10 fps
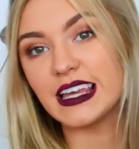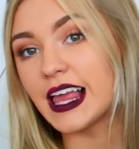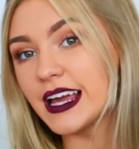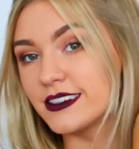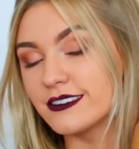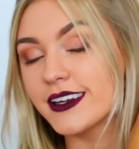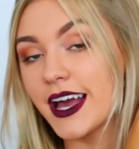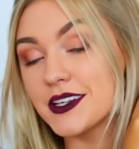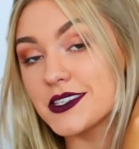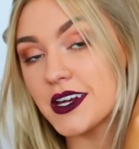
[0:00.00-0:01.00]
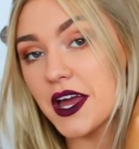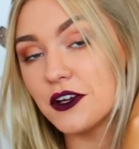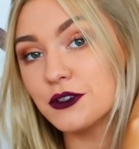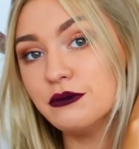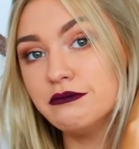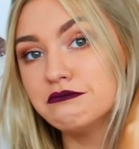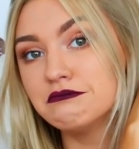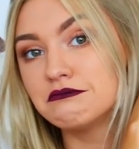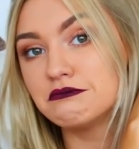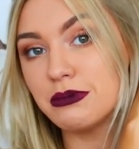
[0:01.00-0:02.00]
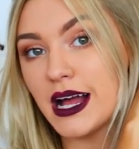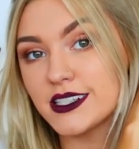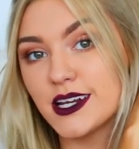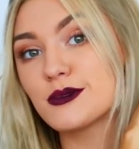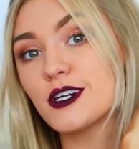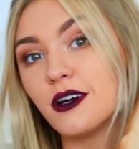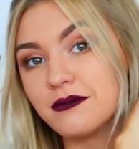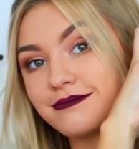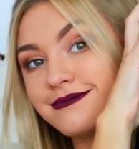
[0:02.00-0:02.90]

A-line kind of style, black denim skirt.